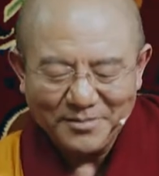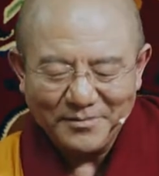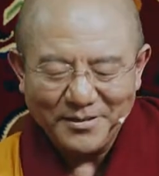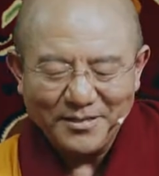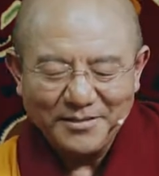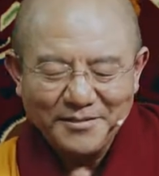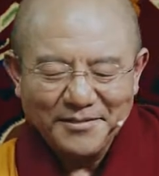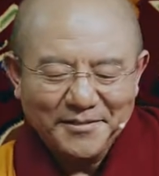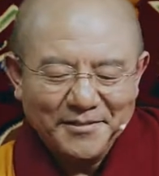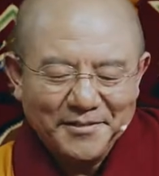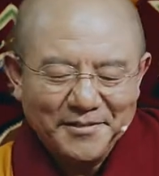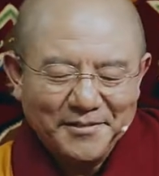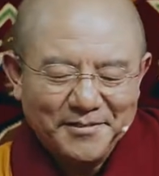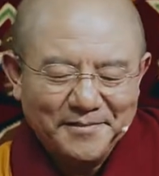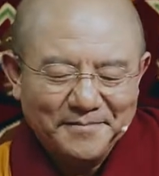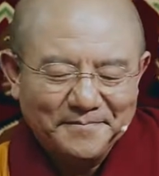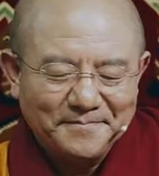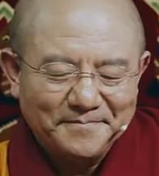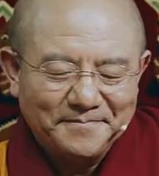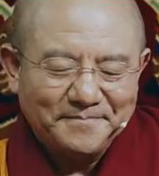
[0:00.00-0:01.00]
How
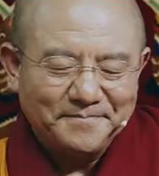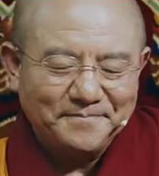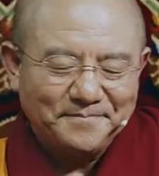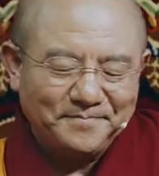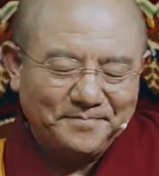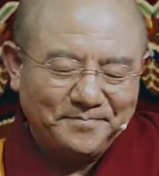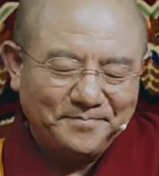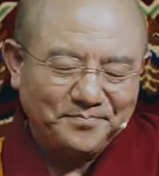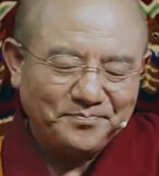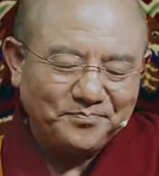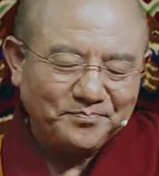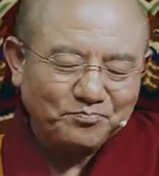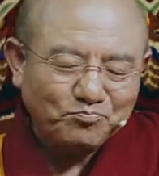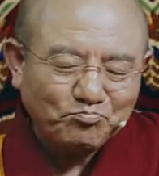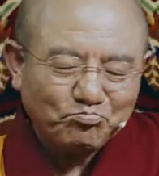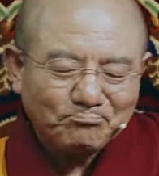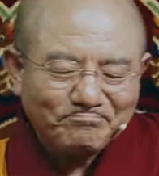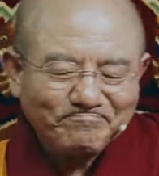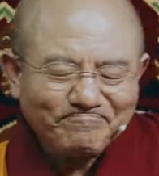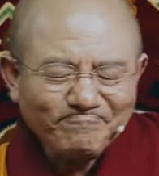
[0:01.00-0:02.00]
fortunate we are,
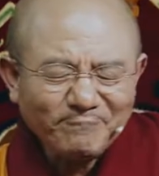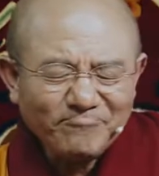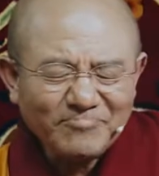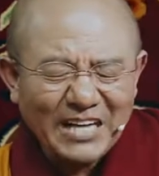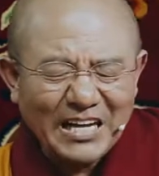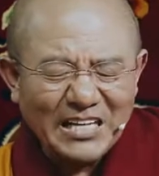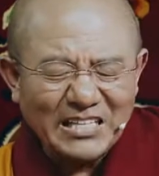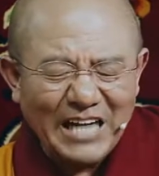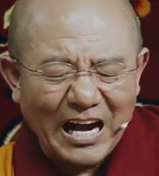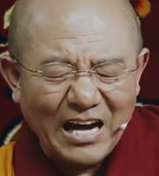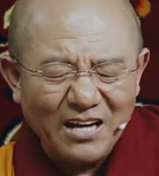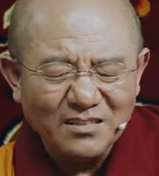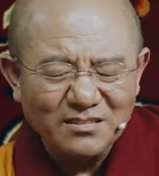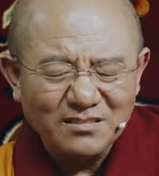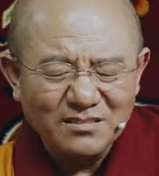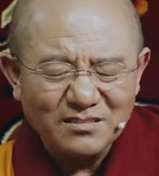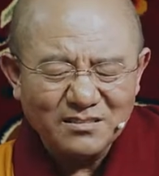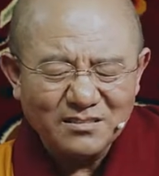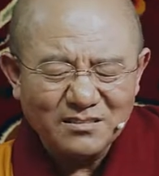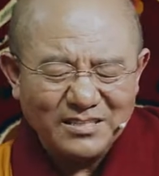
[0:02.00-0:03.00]
we're
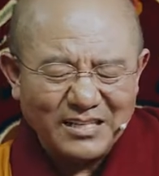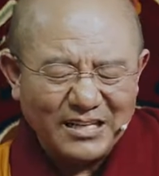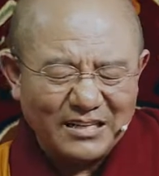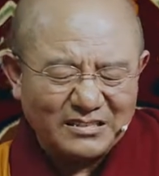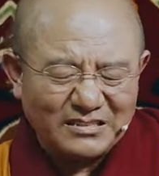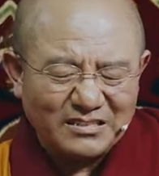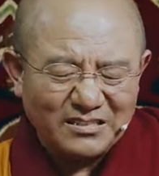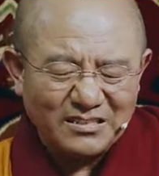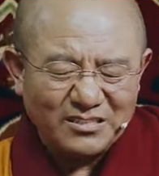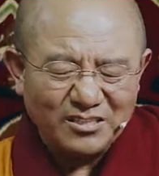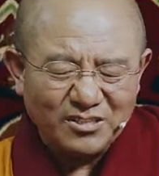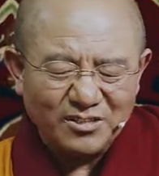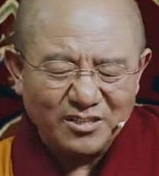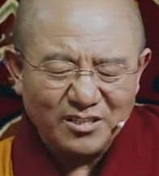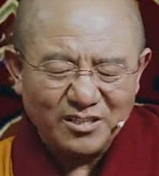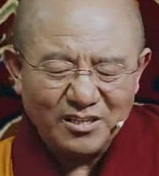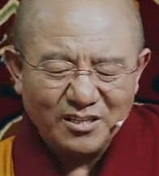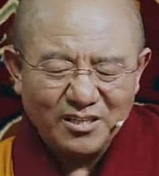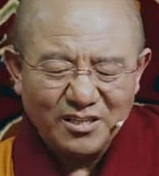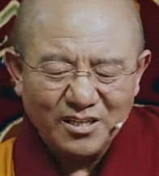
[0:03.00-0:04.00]
now
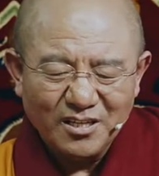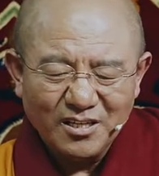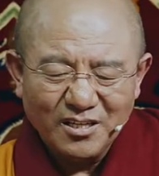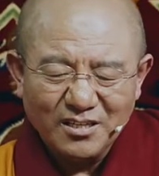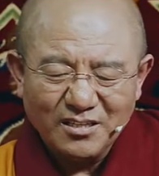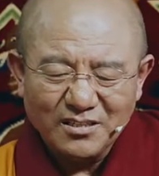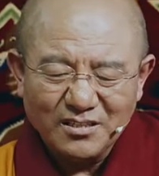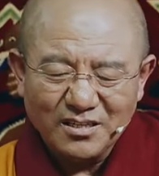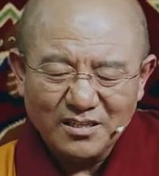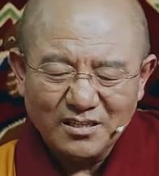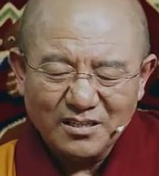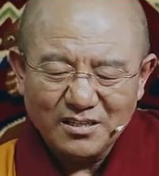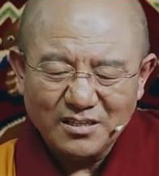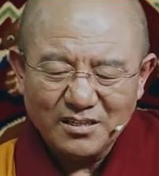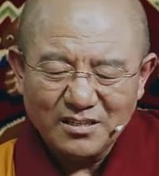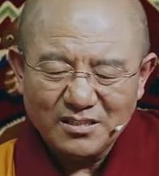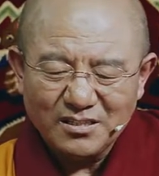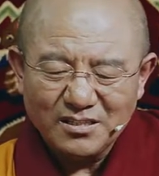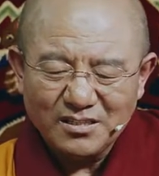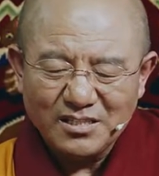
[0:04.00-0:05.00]
participating in the free
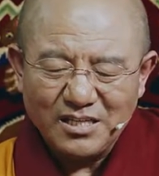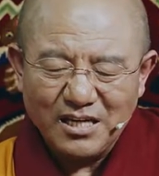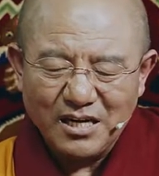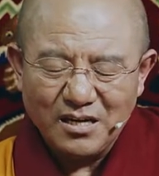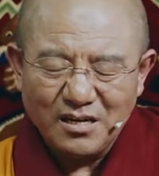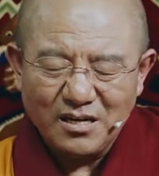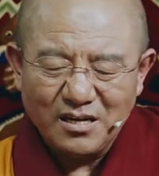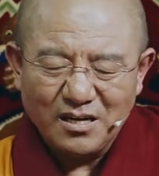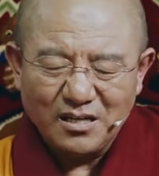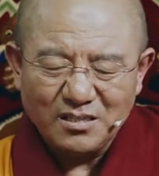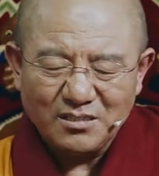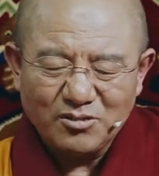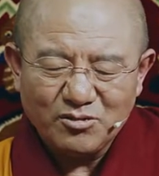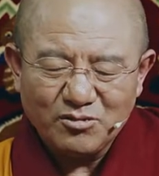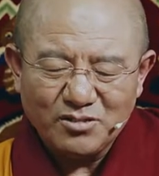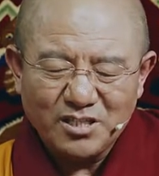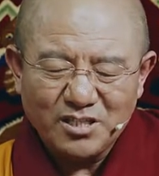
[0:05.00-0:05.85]
concert of his.